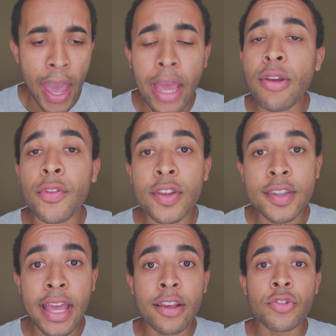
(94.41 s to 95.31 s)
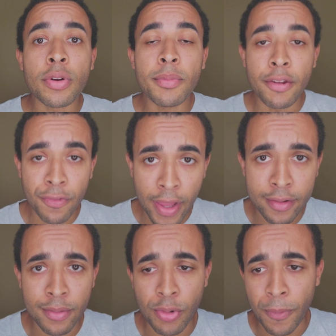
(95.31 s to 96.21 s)
And you have to stay extremely
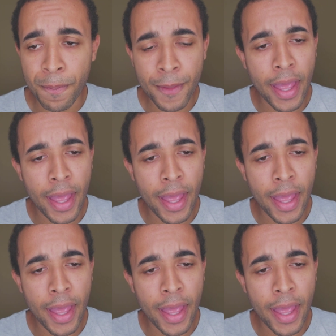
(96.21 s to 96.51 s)
flexible.